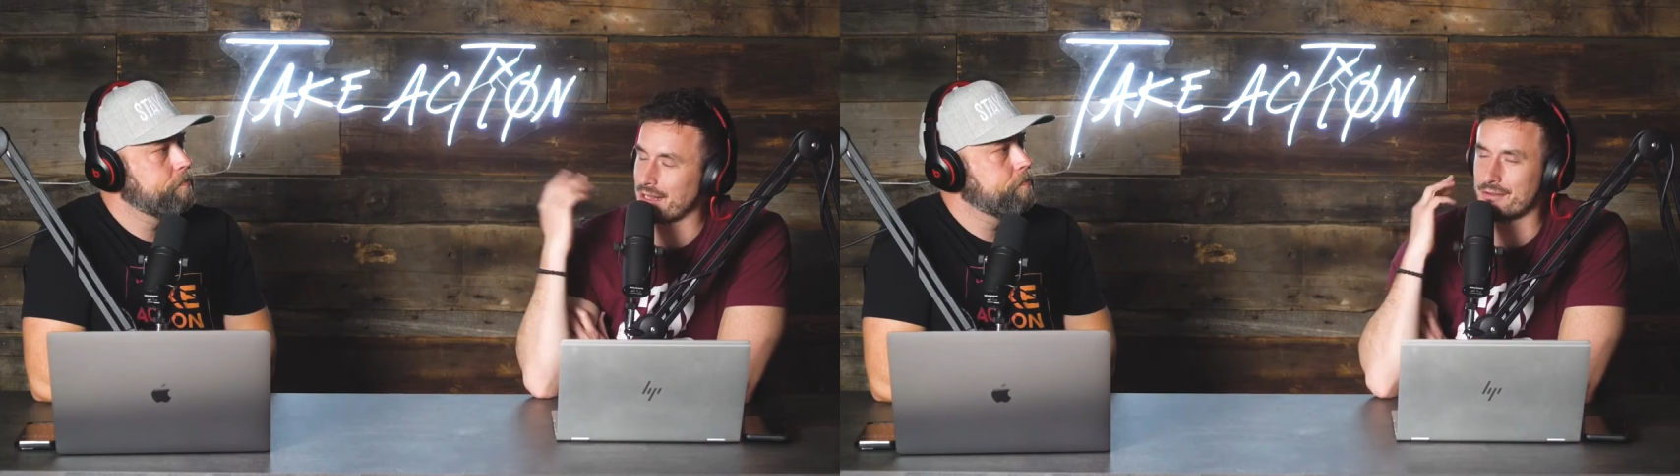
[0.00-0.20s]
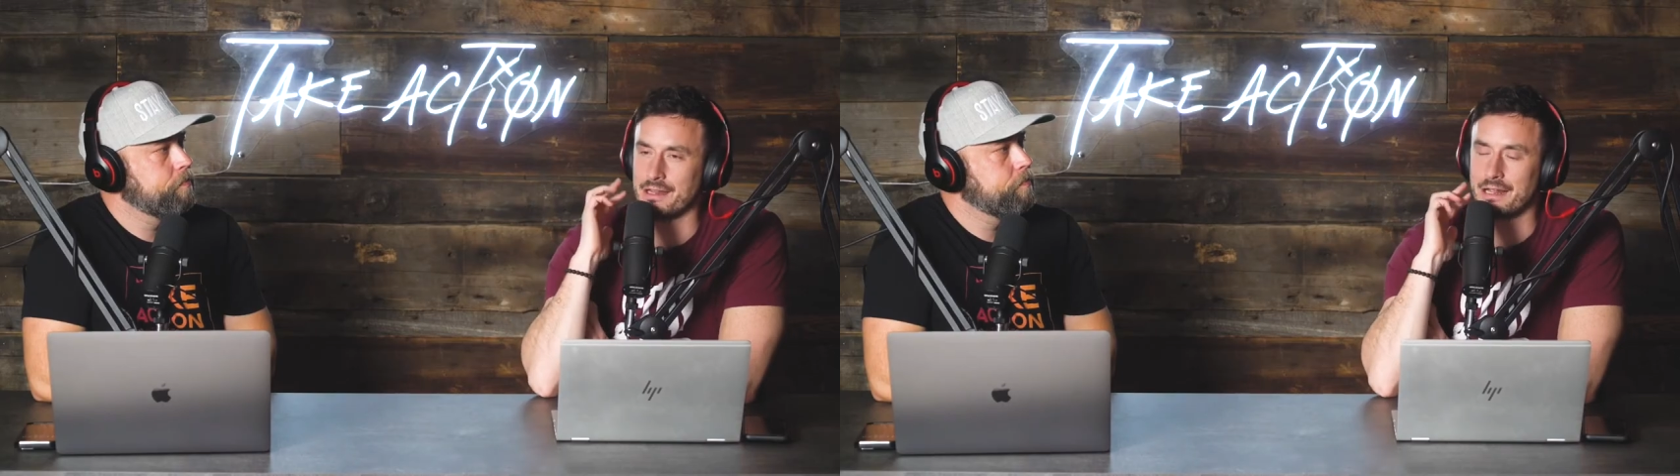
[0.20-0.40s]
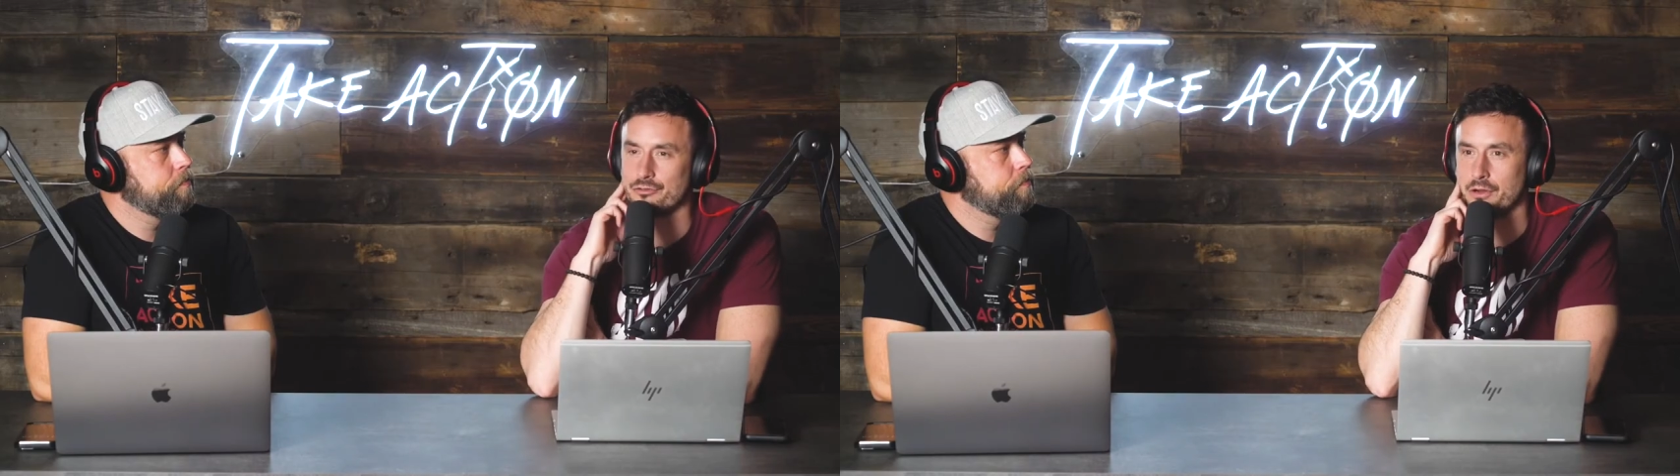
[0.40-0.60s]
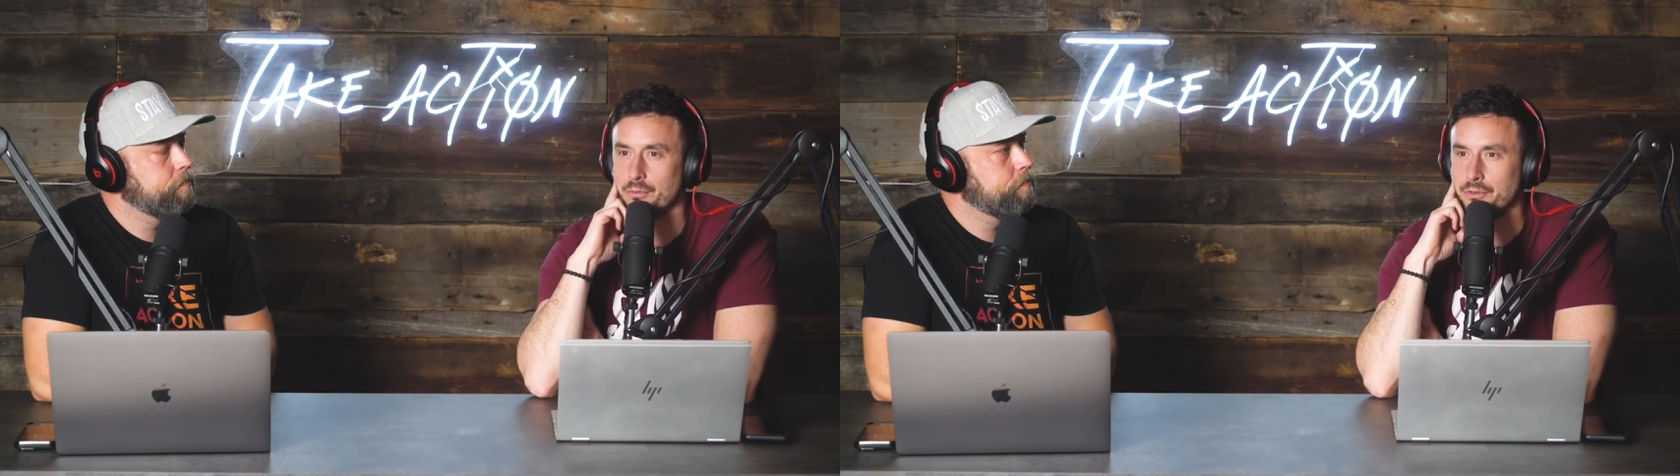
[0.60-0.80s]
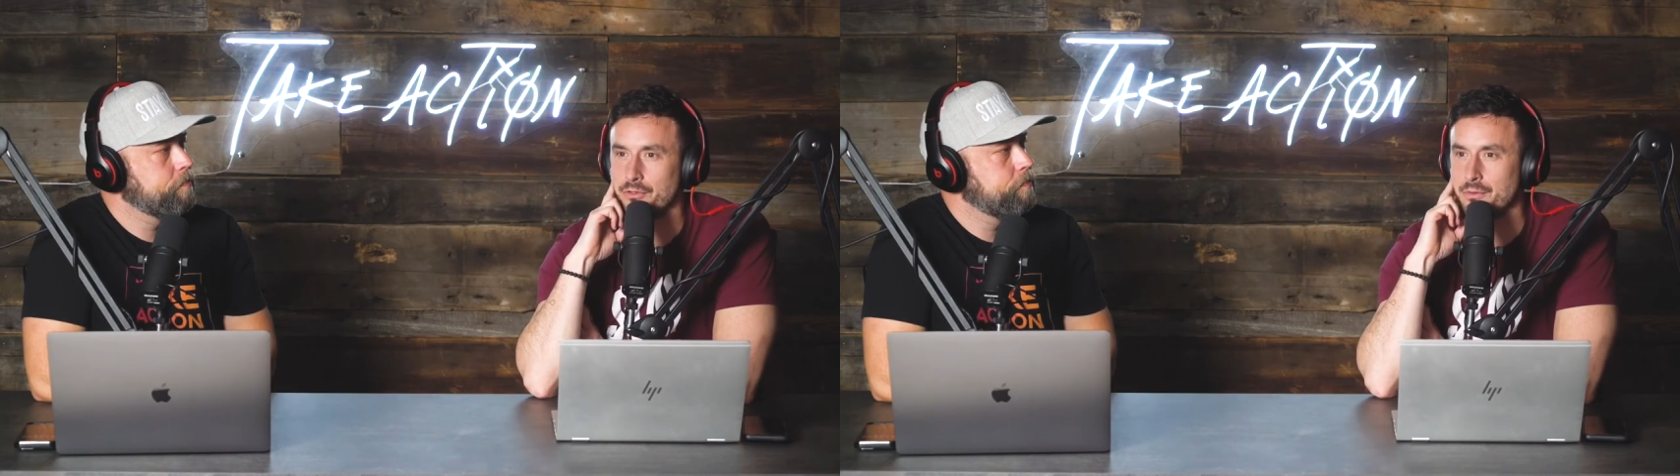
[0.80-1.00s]
I think I shared
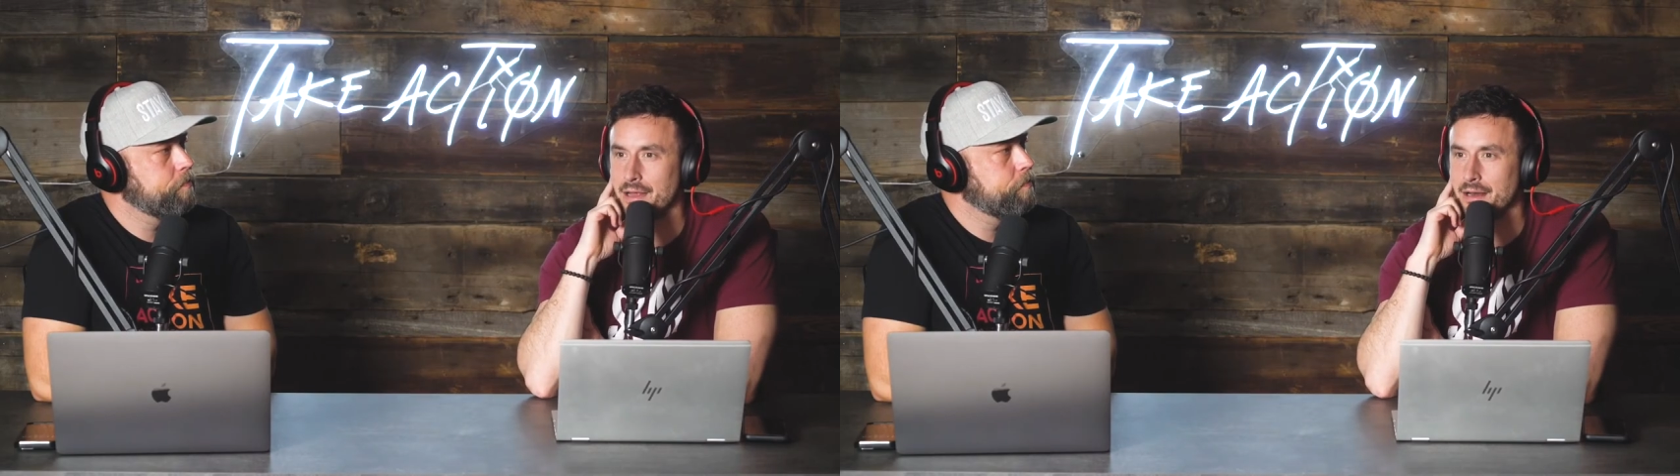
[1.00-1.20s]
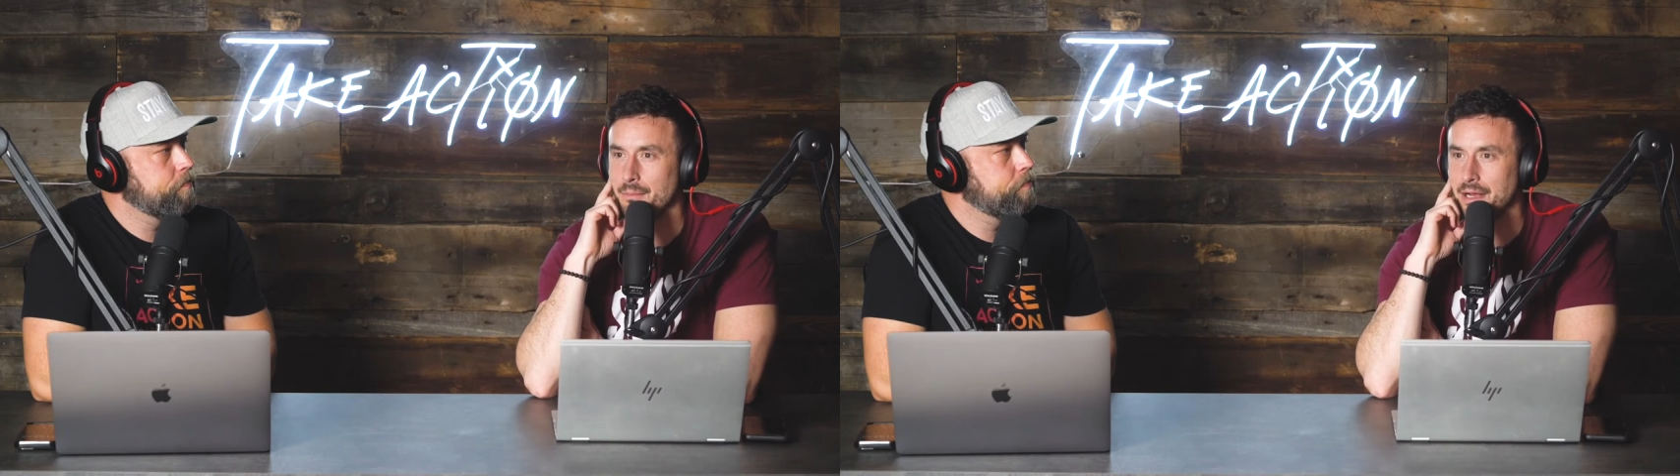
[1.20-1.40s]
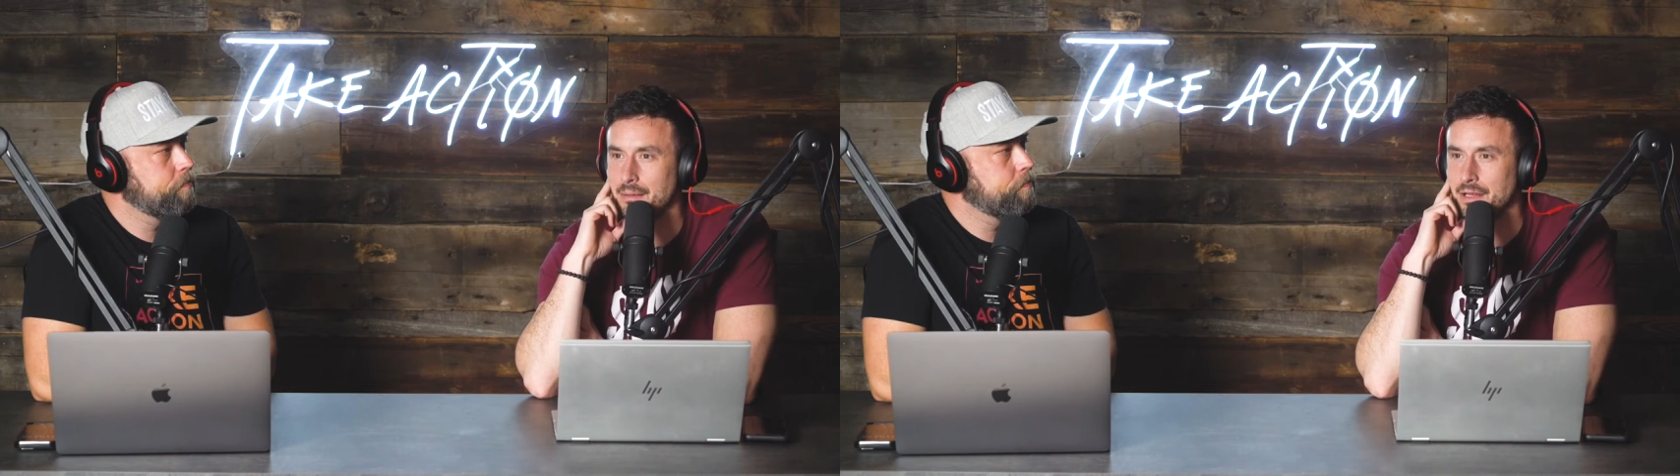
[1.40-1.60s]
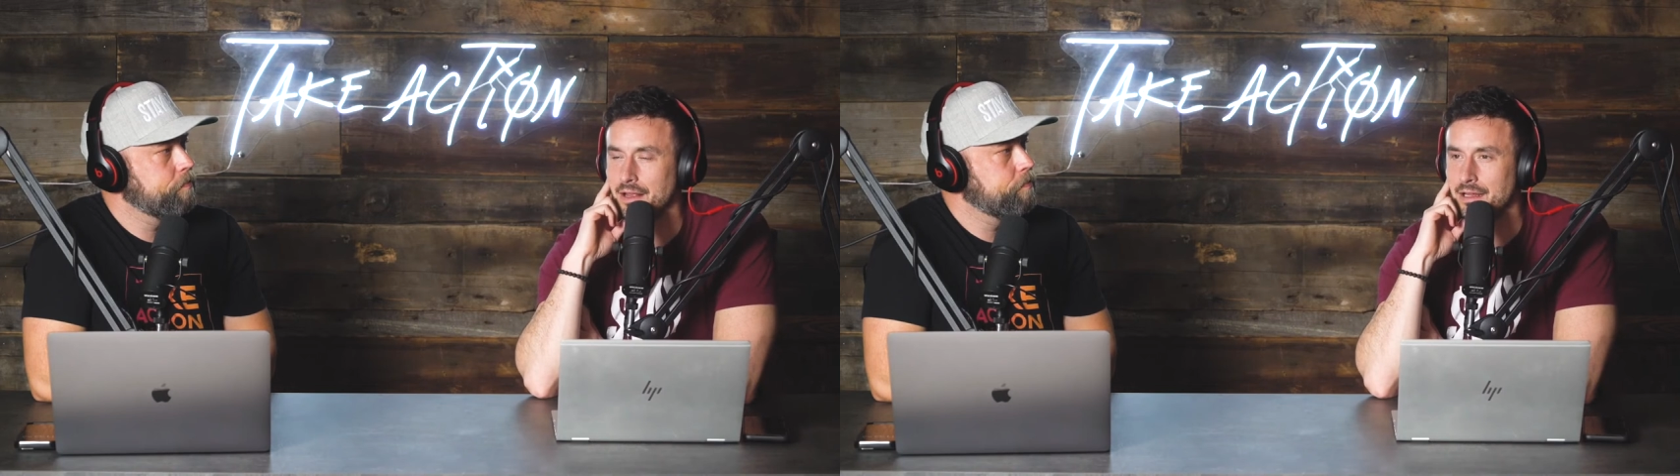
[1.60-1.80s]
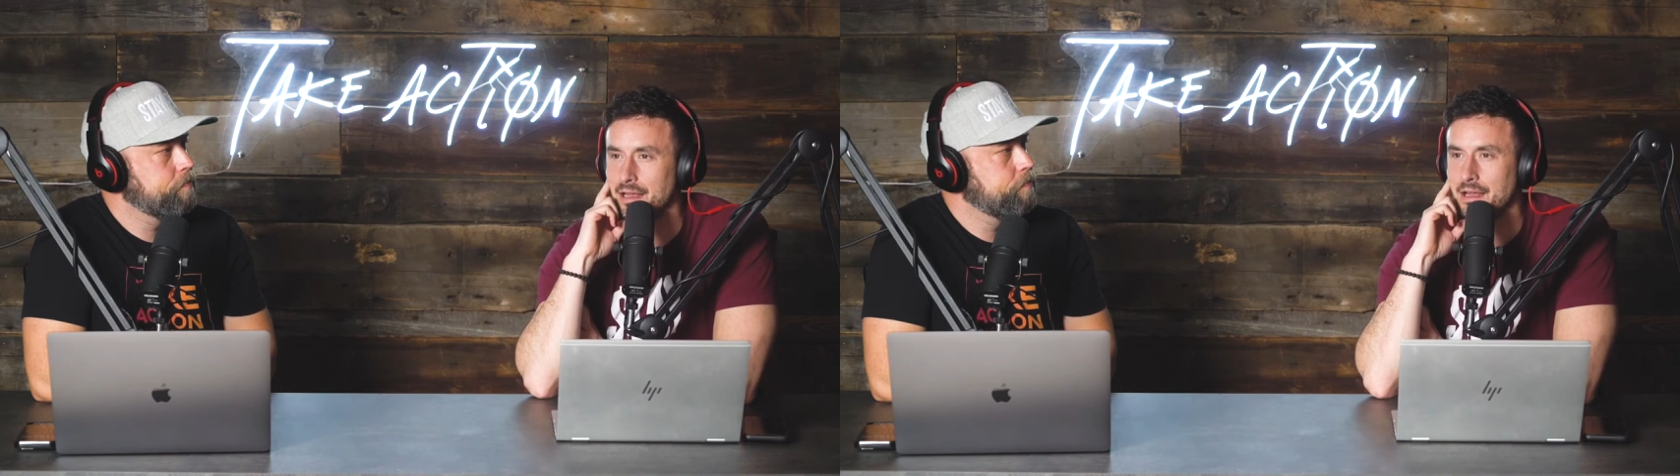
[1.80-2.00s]
with you down in Miami, like,